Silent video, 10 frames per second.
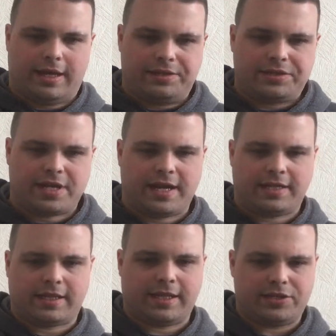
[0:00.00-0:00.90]

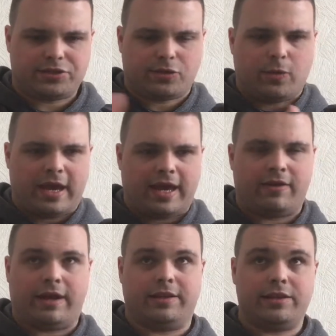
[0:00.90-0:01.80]
inside this
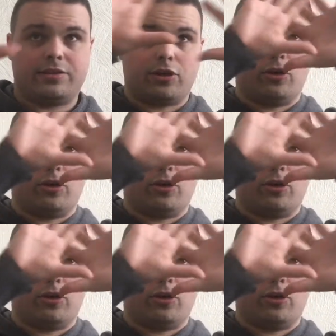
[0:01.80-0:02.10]
square in this